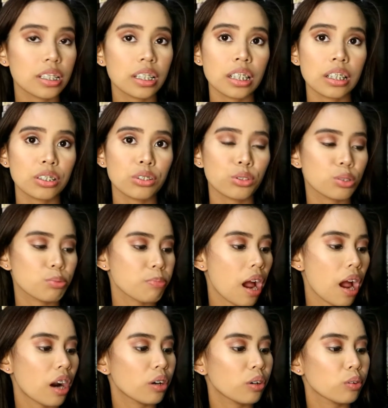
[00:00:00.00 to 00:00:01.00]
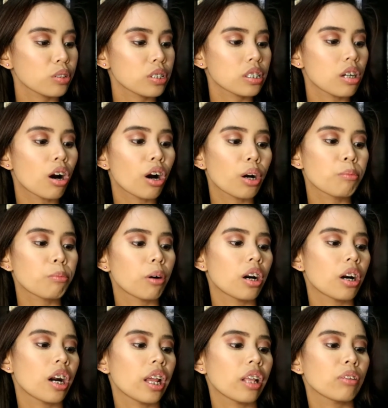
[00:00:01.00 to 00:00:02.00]
into Sparrow's
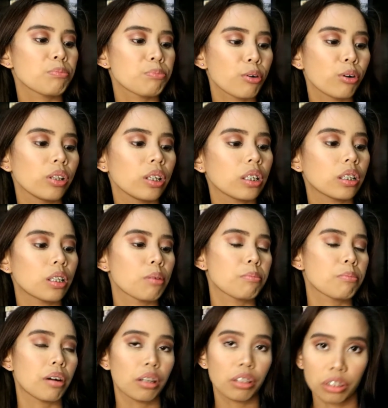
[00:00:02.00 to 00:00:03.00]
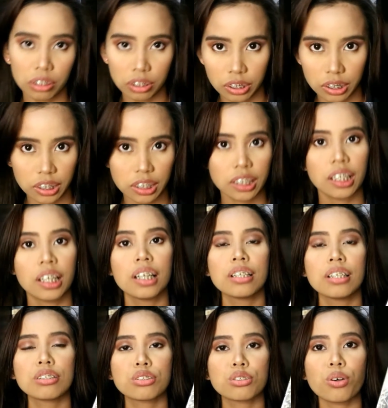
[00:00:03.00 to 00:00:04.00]
Harbor and pulling them under.
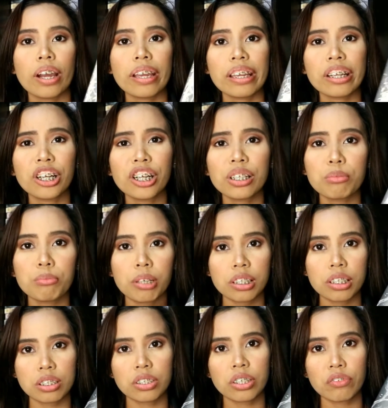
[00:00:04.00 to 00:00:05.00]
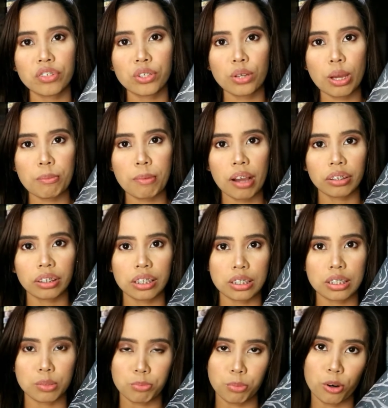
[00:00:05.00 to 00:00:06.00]
So I heard mixed review about
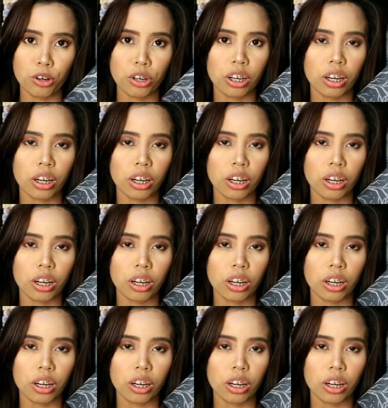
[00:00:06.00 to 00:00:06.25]
this book.